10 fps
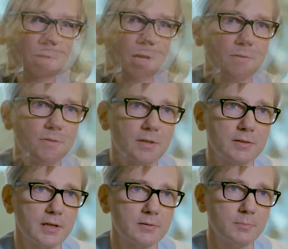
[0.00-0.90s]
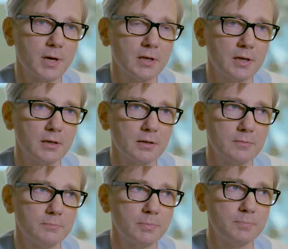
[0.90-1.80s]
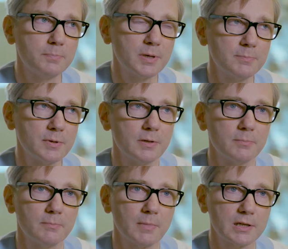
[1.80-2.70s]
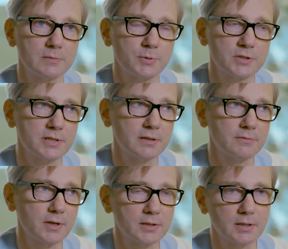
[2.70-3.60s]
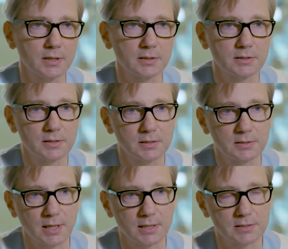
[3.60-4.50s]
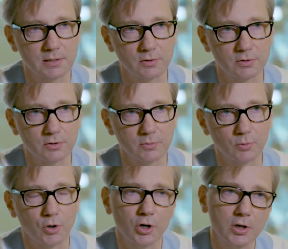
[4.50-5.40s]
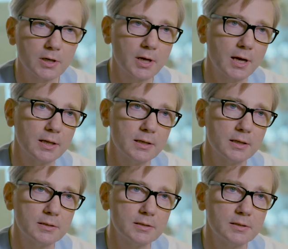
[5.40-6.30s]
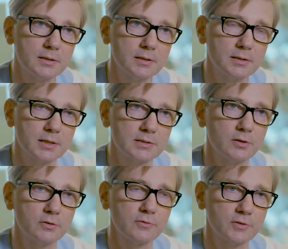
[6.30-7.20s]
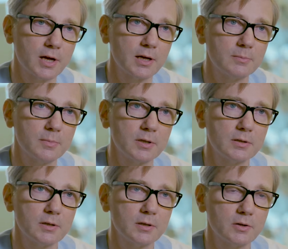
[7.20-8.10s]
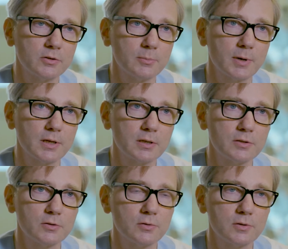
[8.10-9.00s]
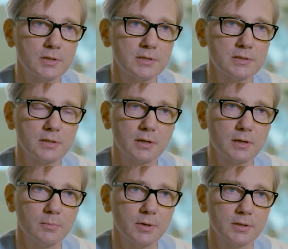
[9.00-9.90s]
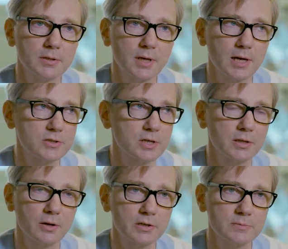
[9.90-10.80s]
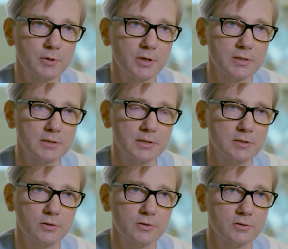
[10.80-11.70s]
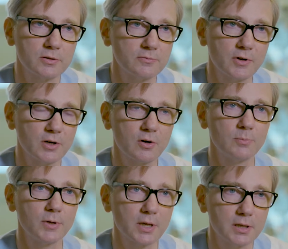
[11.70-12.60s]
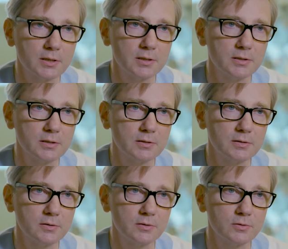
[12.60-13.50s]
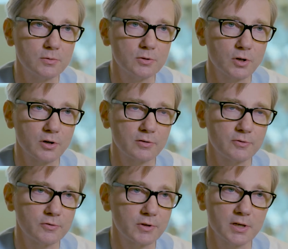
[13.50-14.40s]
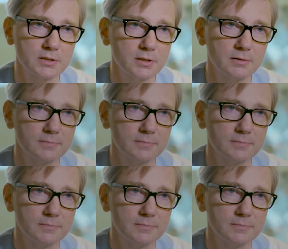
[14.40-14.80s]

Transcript: I think that many people might perceive that it takes a lot of work and it takes a lot of time and a lot of money to do this, but actually in our experience it's not very complicated to do target fortification.